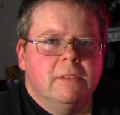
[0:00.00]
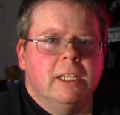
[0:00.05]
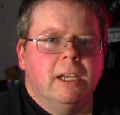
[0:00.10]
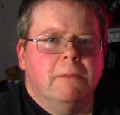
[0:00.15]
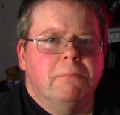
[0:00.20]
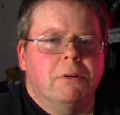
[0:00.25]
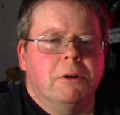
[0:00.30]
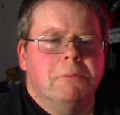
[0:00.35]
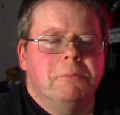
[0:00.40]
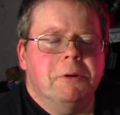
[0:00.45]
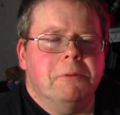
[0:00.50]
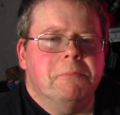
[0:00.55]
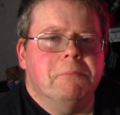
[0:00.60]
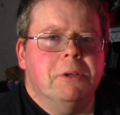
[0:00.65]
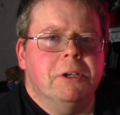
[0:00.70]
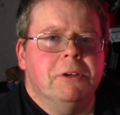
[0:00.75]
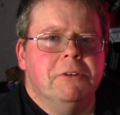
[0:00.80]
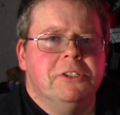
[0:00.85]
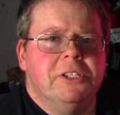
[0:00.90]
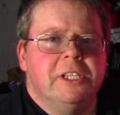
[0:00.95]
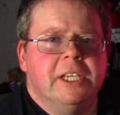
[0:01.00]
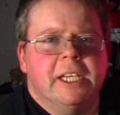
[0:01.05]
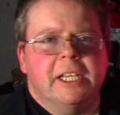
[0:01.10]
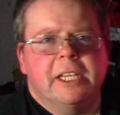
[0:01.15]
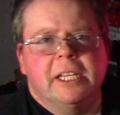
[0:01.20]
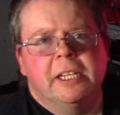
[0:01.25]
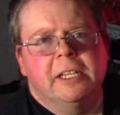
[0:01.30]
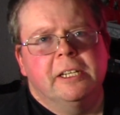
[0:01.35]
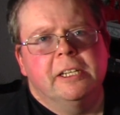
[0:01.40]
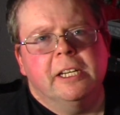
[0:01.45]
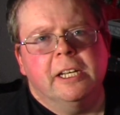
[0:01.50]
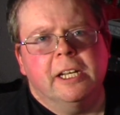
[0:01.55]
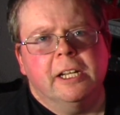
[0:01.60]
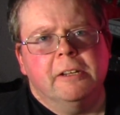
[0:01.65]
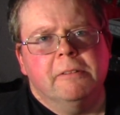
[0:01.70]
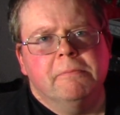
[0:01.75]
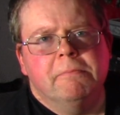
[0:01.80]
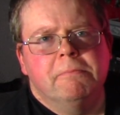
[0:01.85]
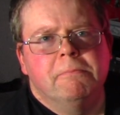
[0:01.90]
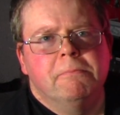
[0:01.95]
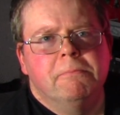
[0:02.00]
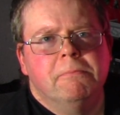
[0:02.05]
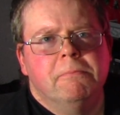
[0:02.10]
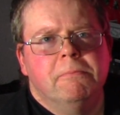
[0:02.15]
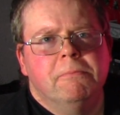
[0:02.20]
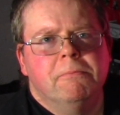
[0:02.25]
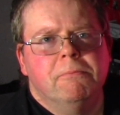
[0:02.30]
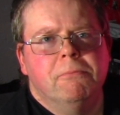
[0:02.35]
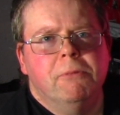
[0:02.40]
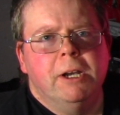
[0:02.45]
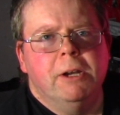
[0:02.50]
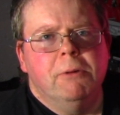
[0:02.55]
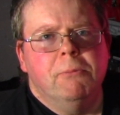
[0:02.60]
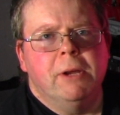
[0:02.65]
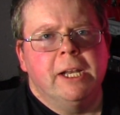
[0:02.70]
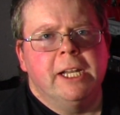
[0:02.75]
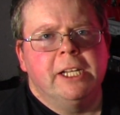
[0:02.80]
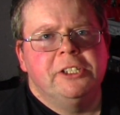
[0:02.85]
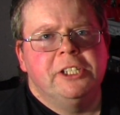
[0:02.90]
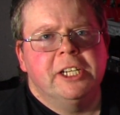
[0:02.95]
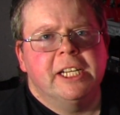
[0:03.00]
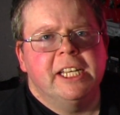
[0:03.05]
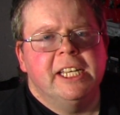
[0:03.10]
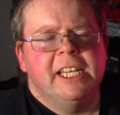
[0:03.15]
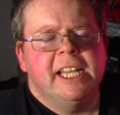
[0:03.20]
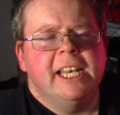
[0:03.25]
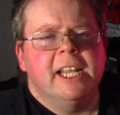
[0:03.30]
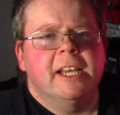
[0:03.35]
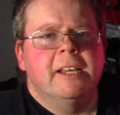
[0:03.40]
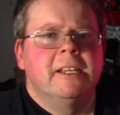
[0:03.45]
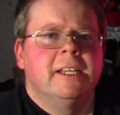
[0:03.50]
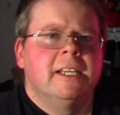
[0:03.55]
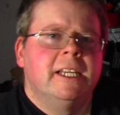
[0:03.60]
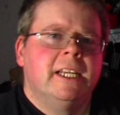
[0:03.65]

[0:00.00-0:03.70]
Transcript: appropriate music, you know, winner winner chicken dinner.